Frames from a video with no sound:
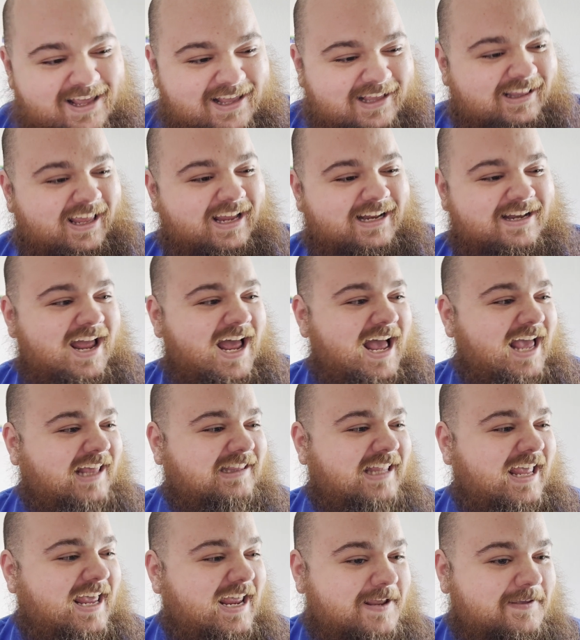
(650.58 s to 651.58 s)
Like, not
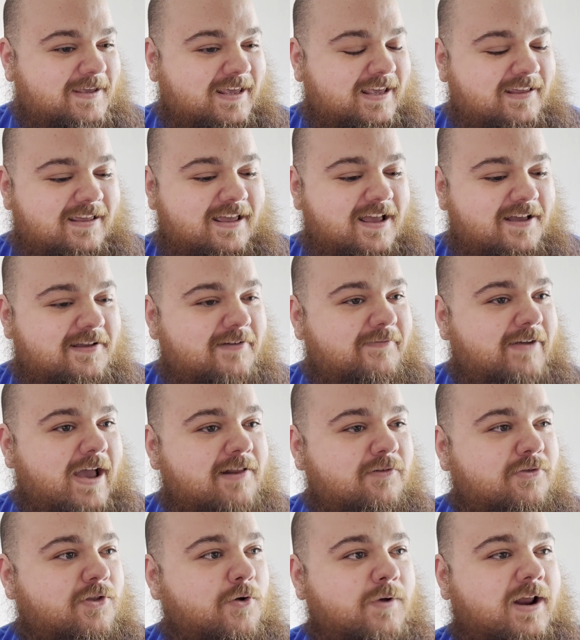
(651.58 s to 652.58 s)
like, I
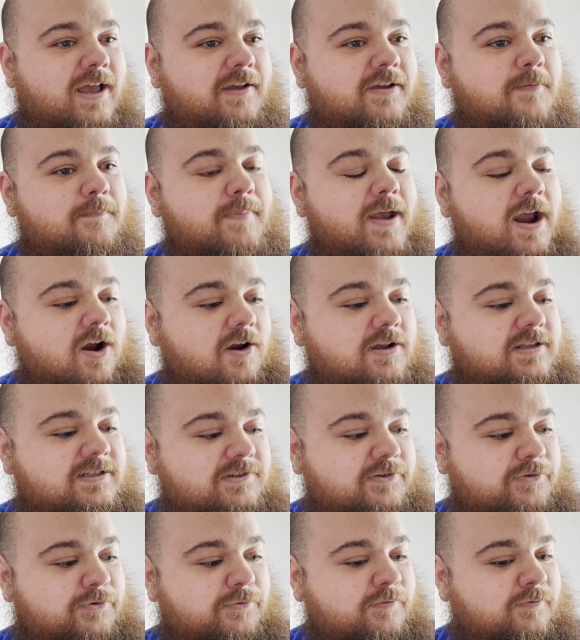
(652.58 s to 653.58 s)
don't know what I'd compare it
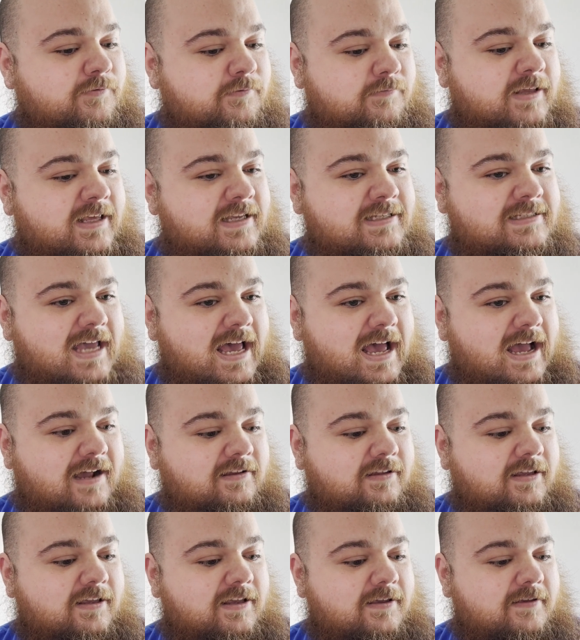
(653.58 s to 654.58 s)
to
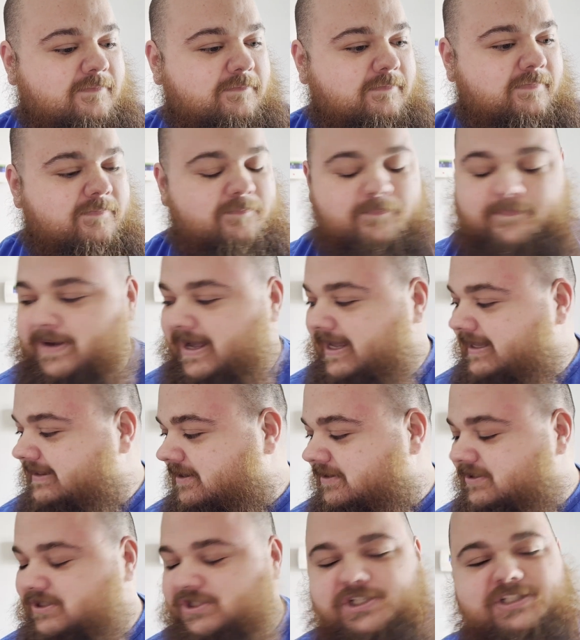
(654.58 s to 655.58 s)
exactly, but
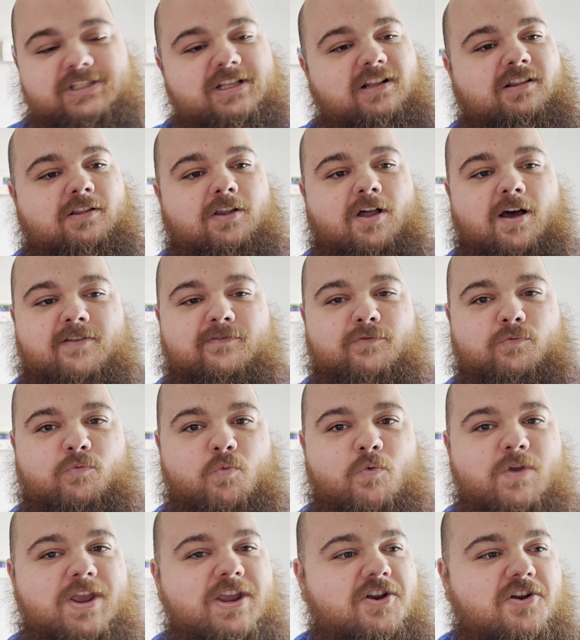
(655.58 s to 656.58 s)
there's just a lot of
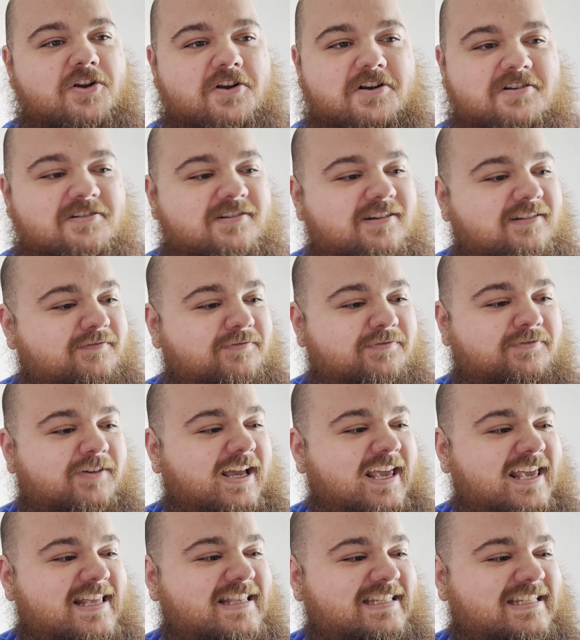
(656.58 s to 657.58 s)
weird,
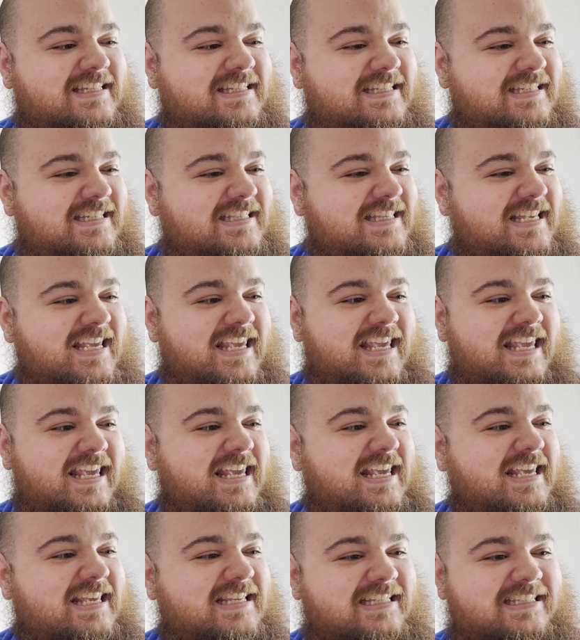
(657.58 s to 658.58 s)
fucking
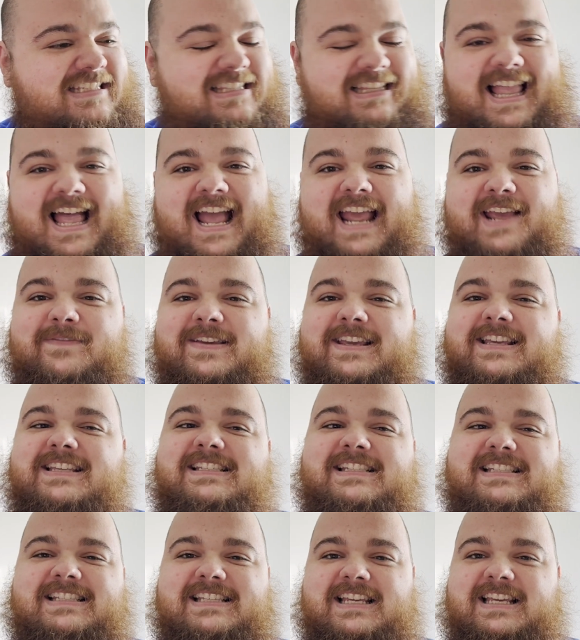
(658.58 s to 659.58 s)
sticky, slimy
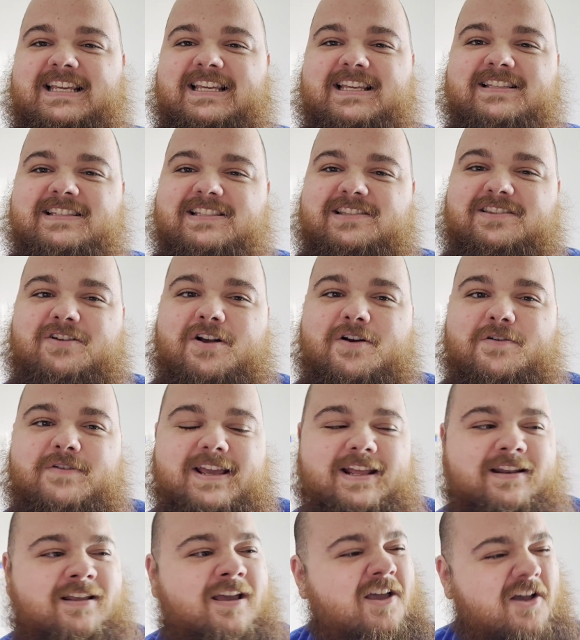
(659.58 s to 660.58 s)
scenes thrown
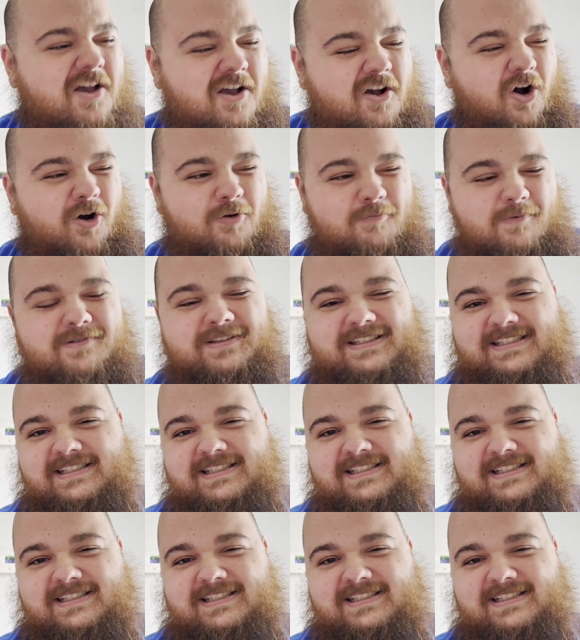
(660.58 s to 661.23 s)
in, almost